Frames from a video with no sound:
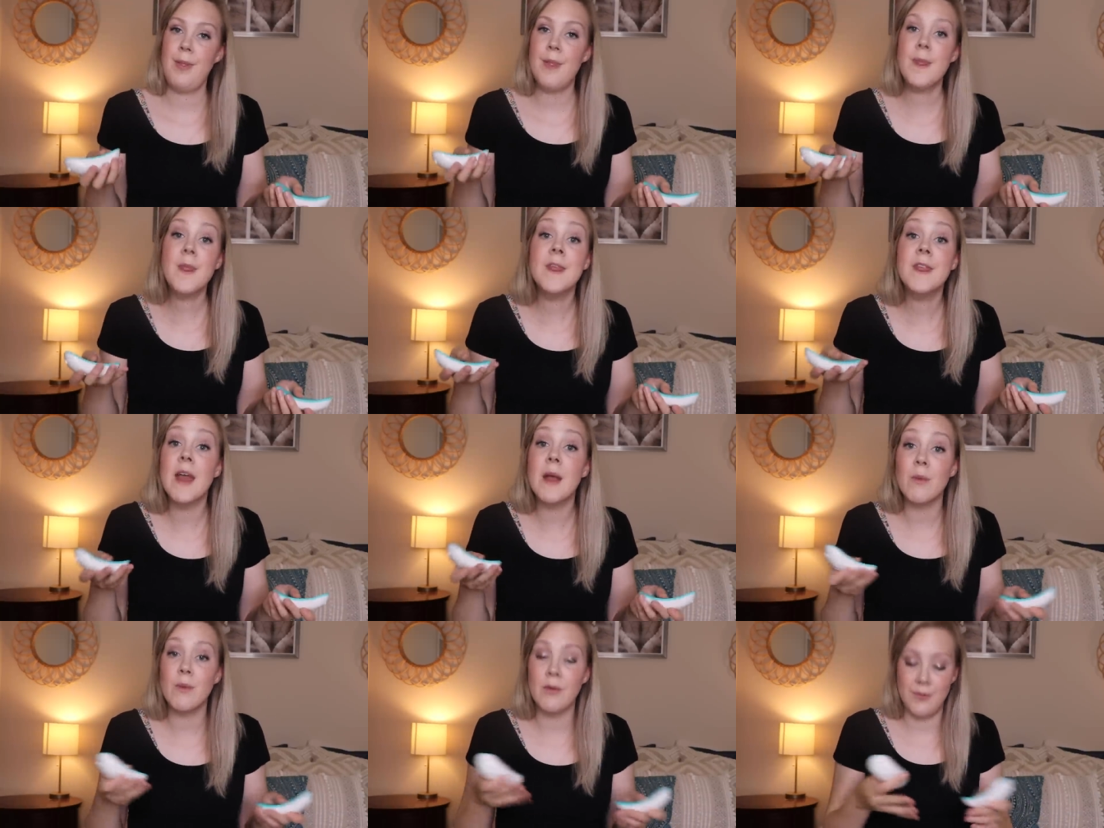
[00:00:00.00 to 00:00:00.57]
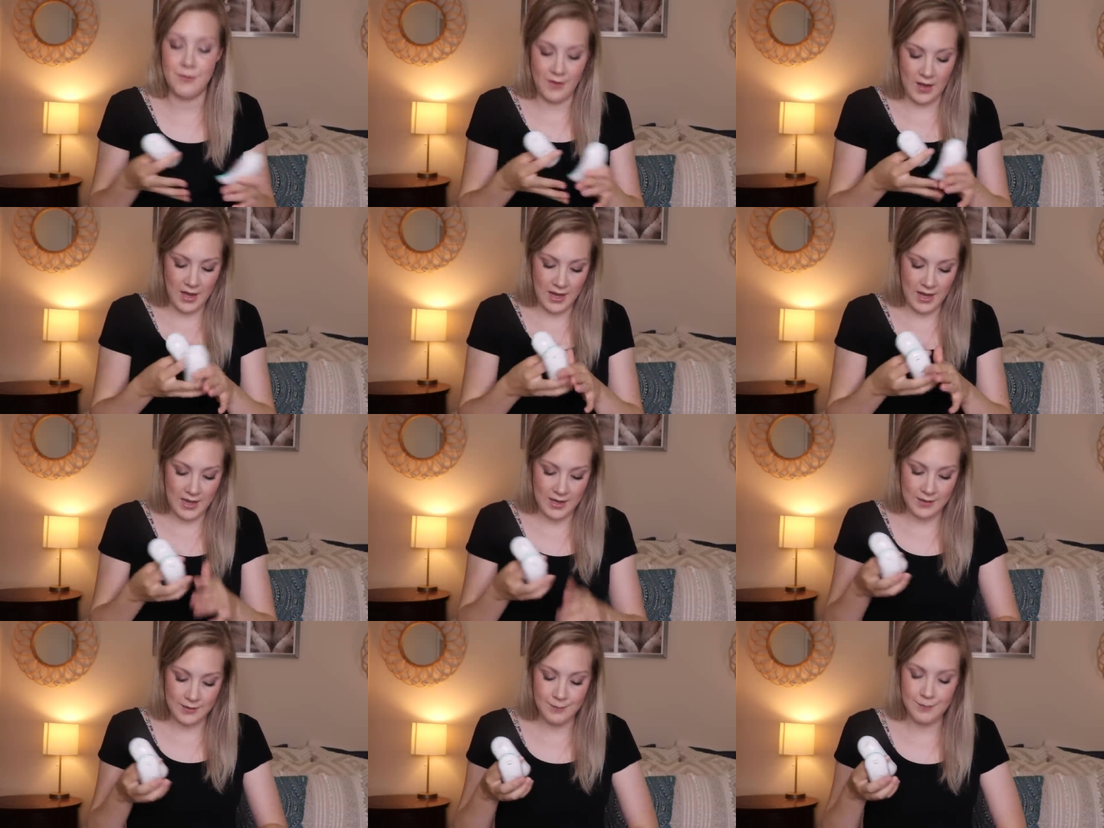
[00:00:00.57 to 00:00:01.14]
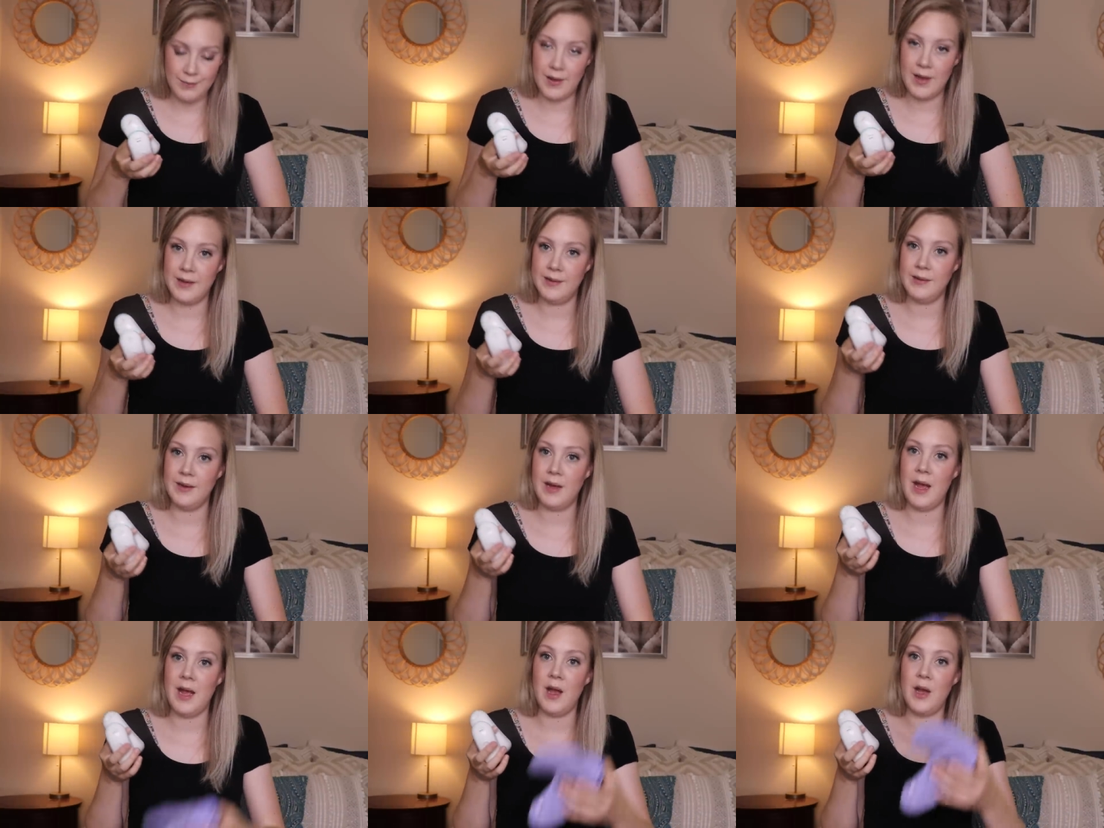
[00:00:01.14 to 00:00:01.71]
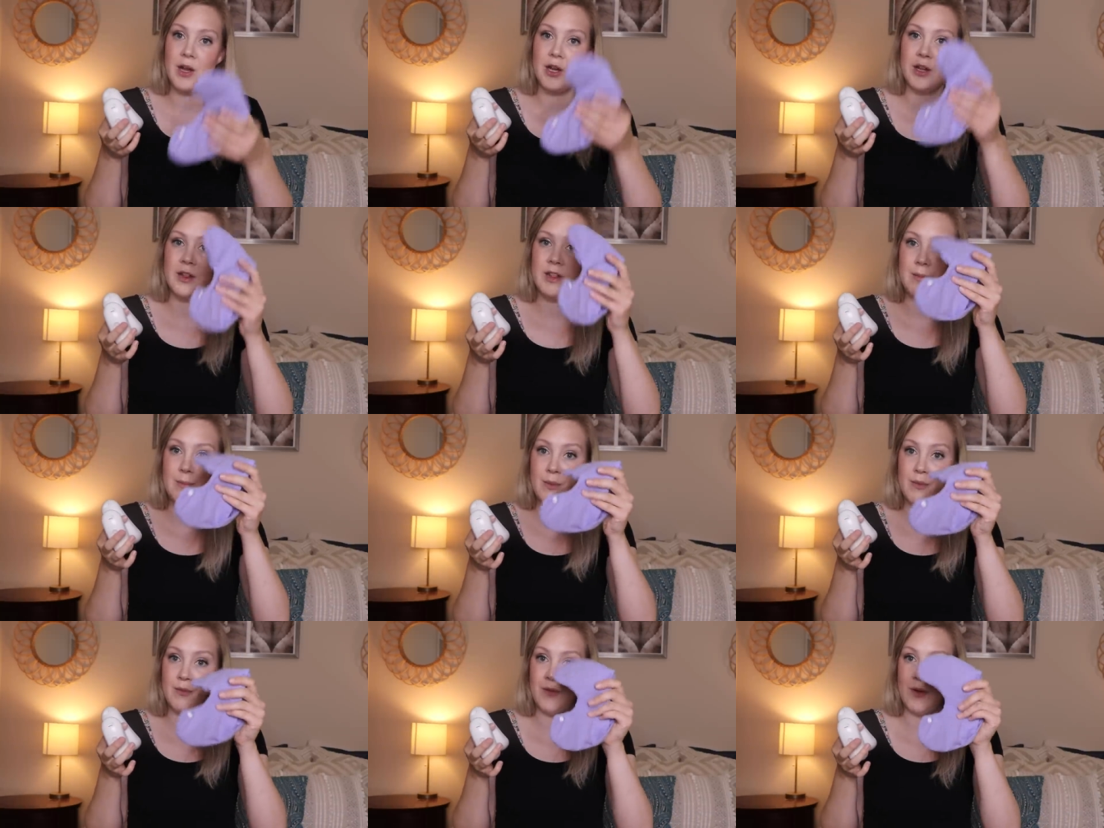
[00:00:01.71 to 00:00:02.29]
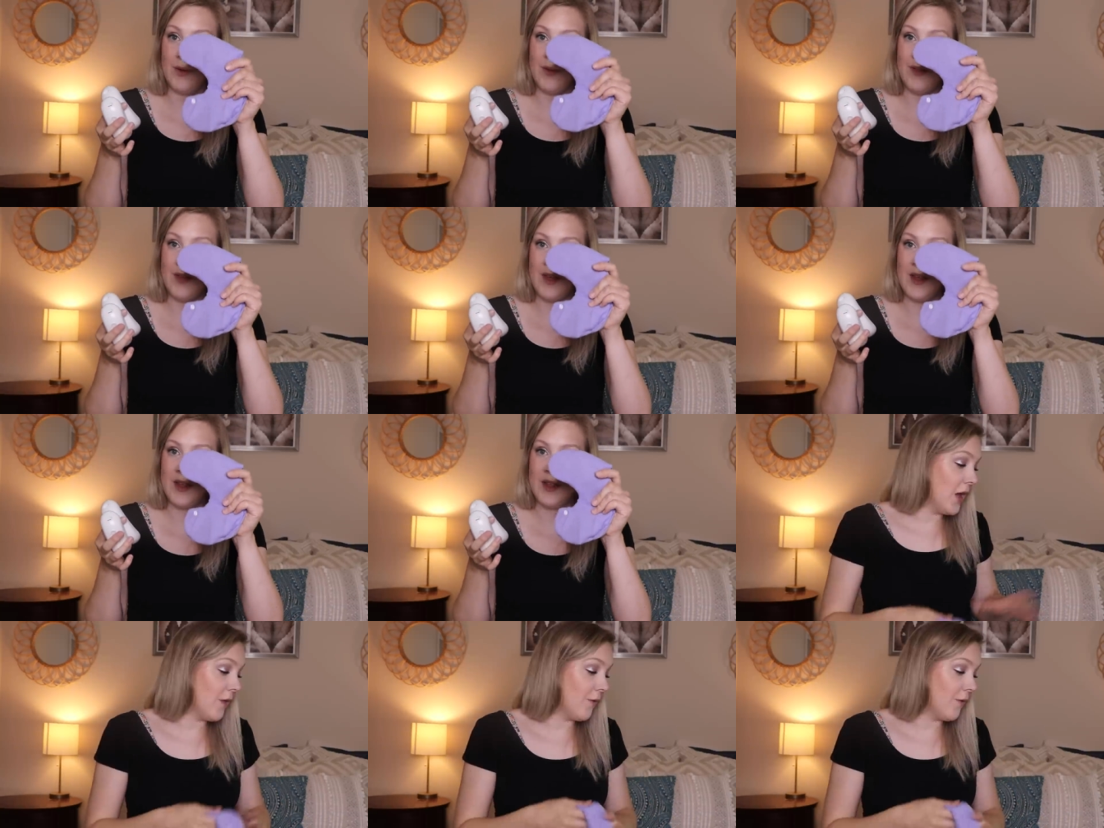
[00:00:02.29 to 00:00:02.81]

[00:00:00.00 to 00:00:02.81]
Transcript: They were fine, but I honestly preferred this.